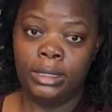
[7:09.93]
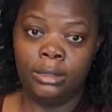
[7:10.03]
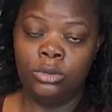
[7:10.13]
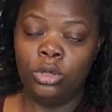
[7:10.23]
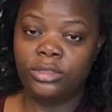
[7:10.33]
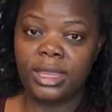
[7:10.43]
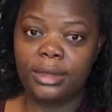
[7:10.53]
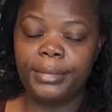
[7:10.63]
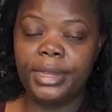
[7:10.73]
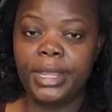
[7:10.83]
Not 30
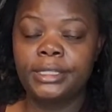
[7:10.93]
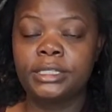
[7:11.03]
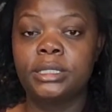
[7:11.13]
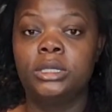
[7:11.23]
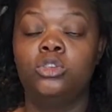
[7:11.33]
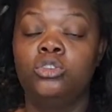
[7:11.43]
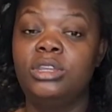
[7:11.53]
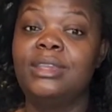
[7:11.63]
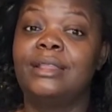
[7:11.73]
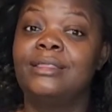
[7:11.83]
minutes. You
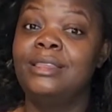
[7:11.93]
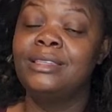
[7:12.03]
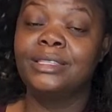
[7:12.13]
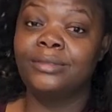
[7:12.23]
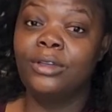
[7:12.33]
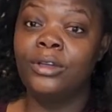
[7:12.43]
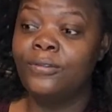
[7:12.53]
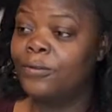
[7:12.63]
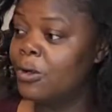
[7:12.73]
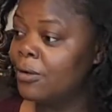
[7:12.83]
need at least
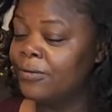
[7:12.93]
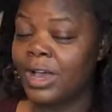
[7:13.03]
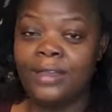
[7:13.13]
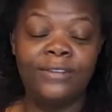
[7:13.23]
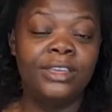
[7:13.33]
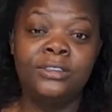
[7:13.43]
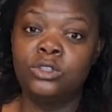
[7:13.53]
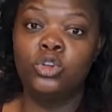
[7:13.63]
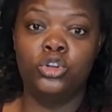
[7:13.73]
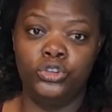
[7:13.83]
4 or 5 is
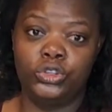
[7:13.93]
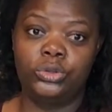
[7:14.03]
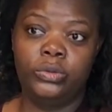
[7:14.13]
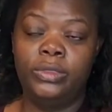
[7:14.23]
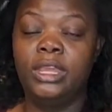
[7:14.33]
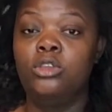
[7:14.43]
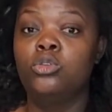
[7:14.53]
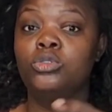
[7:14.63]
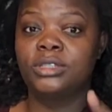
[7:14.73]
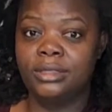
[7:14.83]
good. Then you
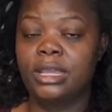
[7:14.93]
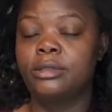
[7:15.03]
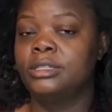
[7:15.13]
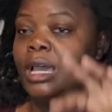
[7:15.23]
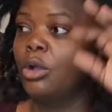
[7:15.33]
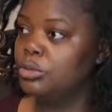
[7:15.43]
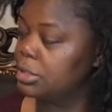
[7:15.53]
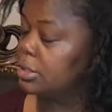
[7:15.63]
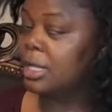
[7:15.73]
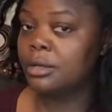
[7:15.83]
will see the
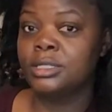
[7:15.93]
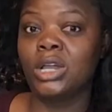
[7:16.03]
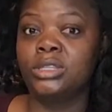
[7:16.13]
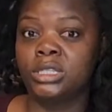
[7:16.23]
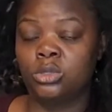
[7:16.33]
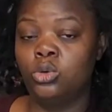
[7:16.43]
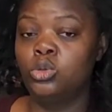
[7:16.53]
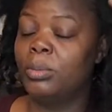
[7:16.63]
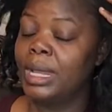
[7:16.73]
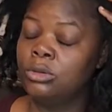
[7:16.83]
results. The result is good.
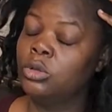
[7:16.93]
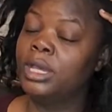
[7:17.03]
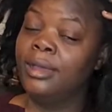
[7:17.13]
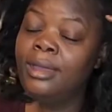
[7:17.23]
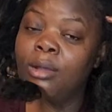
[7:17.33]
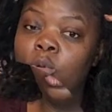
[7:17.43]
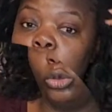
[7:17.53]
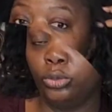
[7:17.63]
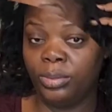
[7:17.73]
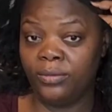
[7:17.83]
My daughter hair was
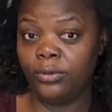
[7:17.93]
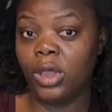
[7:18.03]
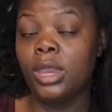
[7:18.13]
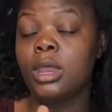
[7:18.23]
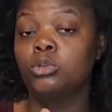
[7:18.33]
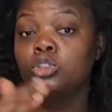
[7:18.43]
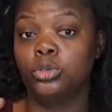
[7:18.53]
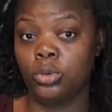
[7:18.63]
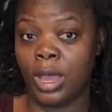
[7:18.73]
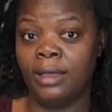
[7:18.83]
before, and I'll show
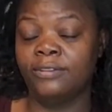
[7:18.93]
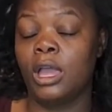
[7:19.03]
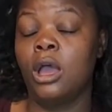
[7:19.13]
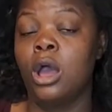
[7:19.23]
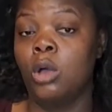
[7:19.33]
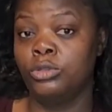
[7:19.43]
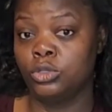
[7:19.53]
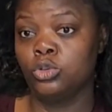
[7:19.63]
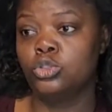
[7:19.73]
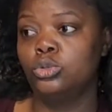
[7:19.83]
you after how it's
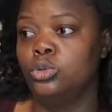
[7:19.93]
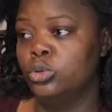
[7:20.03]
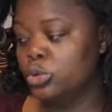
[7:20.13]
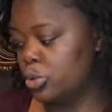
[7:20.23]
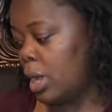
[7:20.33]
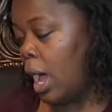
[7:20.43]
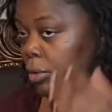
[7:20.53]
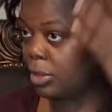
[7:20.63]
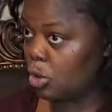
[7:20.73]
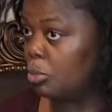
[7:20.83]
going to look, how
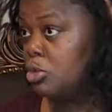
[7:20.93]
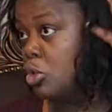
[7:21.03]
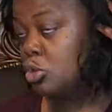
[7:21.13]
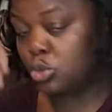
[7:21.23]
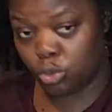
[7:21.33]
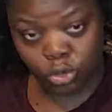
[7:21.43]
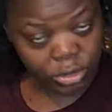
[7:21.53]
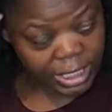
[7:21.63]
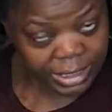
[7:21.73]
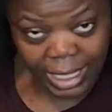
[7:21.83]
the comb is going to go. You
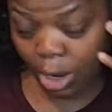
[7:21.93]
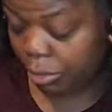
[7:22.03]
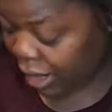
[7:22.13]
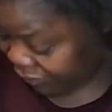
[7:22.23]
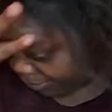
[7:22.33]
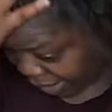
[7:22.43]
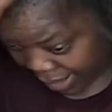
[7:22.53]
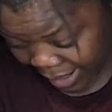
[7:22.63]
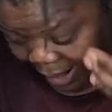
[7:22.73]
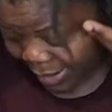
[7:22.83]
can see how rough my
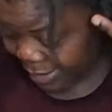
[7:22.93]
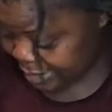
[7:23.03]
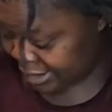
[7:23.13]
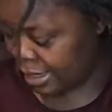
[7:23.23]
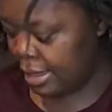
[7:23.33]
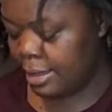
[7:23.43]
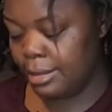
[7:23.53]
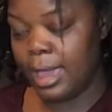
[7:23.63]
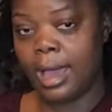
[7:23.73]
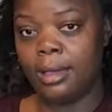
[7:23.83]
hair is.
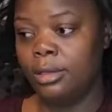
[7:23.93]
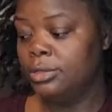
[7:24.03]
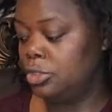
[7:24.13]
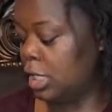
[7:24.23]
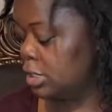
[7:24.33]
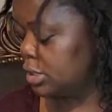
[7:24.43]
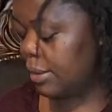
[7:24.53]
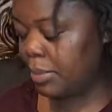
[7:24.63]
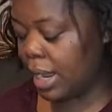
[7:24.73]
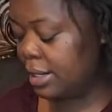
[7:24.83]
Yeah. Just
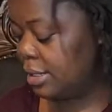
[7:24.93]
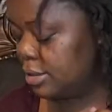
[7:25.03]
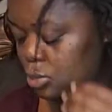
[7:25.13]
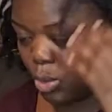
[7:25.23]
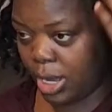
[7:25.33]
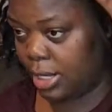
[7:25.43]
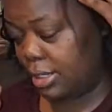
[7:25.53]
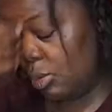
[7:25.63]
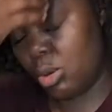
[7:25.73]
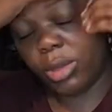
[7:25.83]
apply this one.
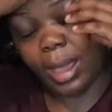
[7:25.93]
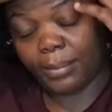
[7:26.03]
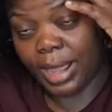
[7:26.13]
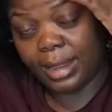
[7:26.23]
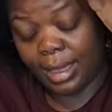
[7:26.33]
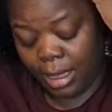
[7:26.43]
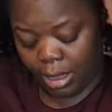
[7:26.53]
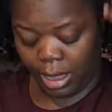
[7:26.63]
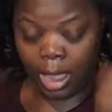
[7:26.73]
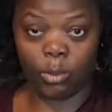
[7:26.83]
The way we apply,
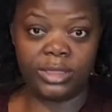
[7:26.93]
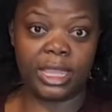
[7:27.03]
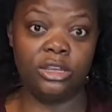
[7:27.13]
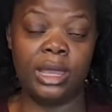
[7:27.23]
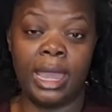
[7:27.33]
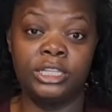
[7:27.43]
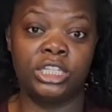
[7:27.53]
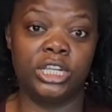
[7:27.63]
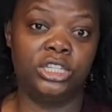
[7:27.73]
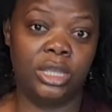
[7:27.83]
I went and I
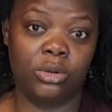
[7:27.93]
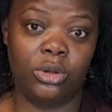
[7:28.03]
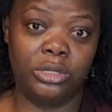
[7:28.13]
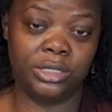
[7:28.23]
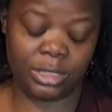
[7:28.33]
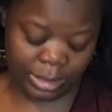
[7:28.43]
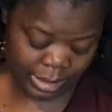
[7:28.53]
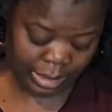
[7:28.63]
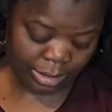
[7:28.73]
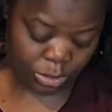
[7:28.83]
changed the clothes.
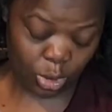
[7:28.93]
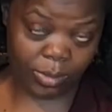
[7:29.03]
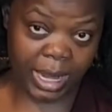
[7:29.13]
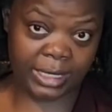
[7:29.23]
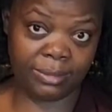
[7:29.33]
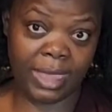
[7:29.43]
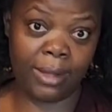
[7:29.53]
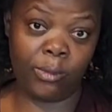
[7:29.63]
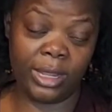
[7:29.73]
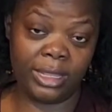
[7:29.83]
Don't mind me, I
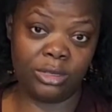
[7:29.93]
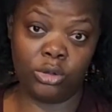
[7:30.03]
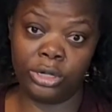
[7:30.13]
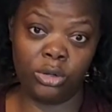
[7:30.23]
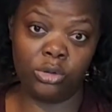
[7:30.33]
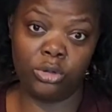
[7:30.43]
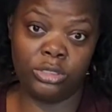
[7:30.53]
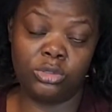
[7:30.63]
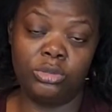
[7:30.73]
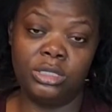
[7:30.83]
wear the dirty clothes
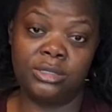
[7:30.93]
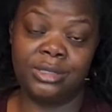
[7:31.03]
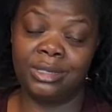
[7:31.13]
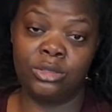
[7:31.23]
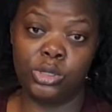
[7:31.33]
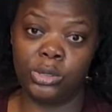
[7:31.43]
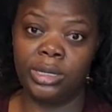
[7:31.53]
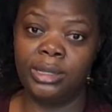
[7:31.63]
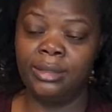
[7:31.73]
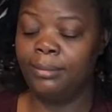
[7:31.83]
too. This is
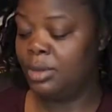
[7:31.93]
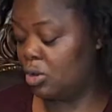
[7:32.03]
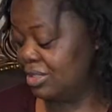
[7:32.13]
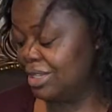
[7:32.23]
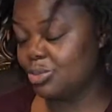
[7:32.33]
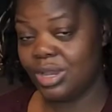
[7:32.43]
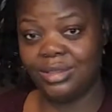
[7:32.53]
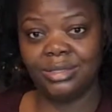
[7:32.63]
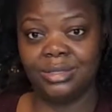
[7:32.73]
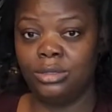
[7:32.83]
dirty because this one
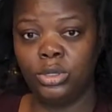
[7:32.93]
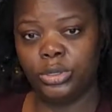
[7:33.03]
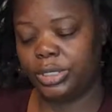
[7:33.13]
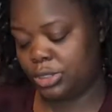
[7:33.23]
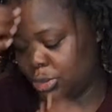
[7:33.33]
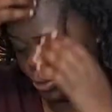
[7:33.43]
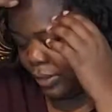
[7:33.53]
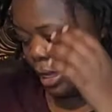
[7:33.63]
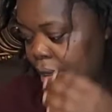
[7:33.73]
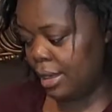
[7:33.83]
is dirty too.
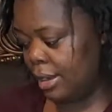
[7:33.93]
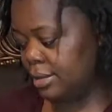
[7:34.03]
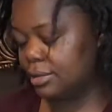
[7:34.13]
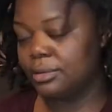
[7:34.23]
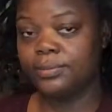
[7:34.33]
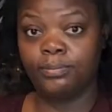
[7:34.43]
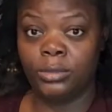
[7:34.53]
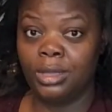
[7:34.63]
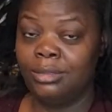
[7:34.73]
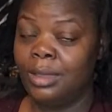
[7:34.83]
And
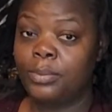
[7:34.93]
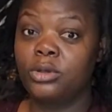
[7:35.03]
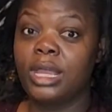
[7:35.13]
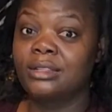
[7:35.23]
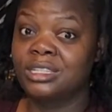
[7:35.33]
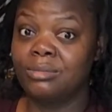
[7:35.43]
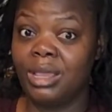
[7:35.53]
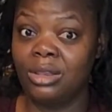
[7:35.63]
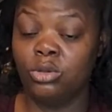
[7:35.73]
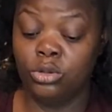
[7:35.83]
the product
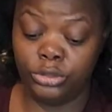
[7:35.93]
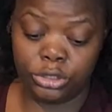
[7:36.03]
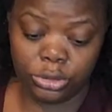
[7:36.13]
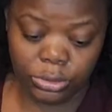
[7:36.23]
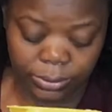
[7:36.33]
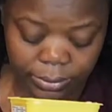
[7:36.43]
smells good too.